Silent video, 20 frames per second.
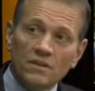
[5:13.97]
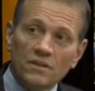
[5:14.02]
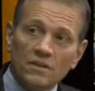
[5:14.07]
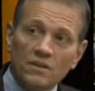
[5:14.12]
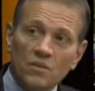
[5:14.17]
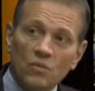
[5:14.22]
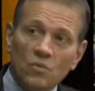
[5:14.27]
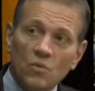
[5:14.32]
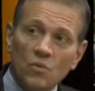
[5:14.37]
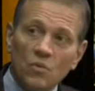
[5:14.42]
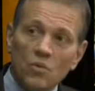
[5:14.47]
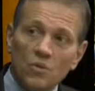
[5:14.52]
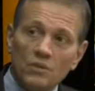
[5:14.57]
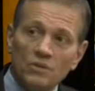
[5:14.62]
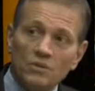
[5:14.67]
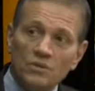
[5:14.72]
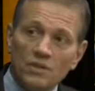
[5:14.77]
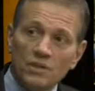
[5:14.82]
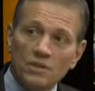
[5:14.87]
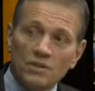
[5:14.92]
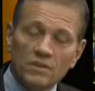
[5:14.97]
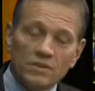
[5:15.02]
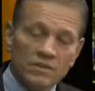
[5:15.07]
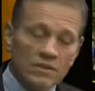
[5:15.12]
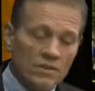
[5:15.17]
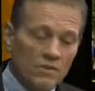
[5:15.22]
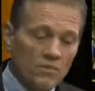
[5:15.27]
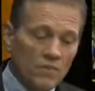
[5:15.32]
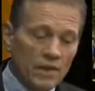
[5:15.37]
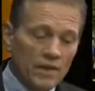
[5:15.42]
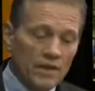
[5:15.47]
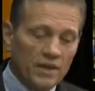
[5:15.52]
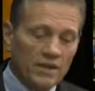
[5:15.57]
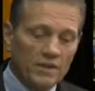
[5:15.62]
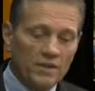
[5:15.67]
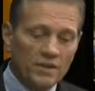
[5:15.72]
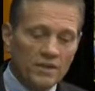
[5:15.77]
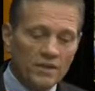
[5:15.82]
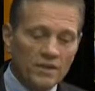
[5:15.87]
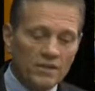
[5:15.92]
the awards that
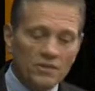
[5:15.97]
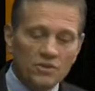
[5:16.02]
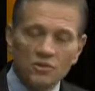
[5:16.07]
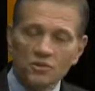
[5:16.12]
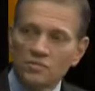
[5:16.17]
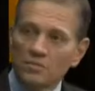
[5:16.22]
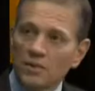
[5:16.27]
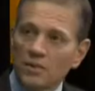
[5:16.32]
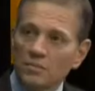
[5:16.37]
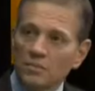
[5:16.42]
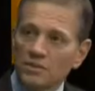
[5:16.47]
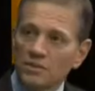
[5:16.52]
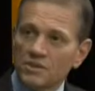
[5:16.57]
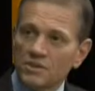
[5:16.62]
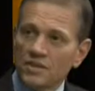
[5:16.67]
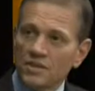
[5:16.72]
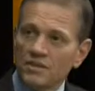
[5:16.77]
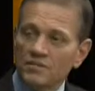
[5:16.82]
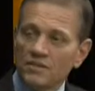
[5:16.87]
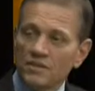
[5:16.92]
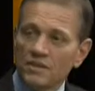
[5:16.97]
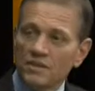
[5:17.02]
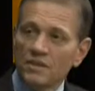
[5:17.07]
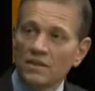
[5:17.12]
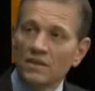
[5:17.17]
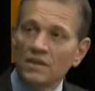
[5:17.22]
recognize those public safety